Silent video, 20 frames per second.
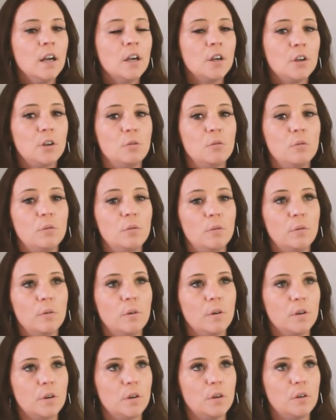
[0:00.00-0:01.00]

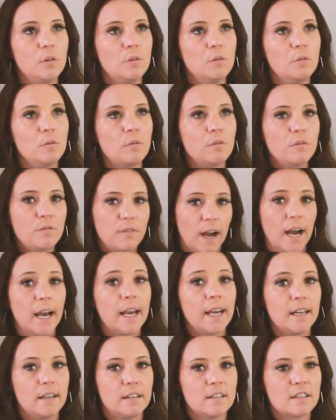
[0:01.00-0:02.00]
you
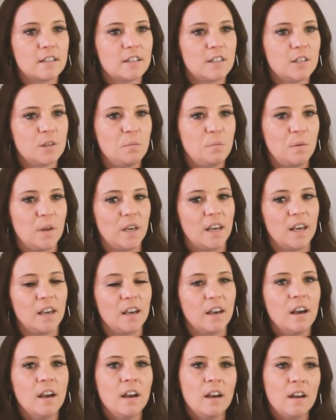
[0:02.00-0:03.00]
find to
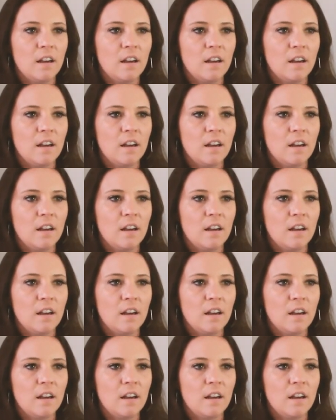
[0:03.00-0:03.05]
be